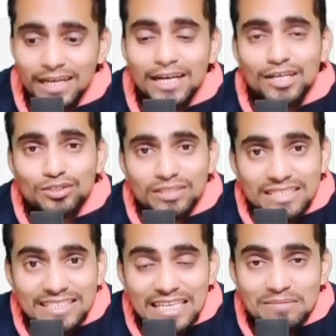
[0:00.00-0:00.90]
So the
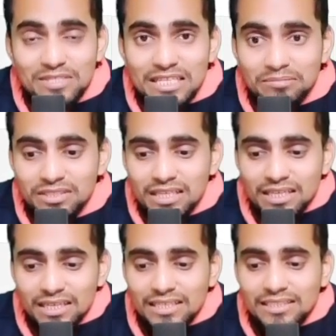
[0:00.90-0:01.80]
same
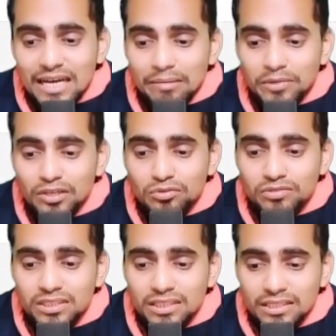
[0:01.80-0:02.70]
thing is happening
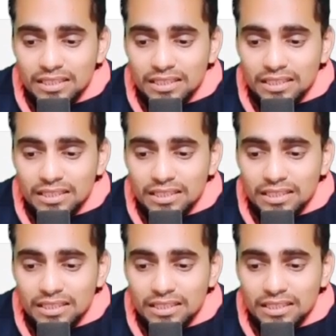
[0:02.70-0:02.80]
over here.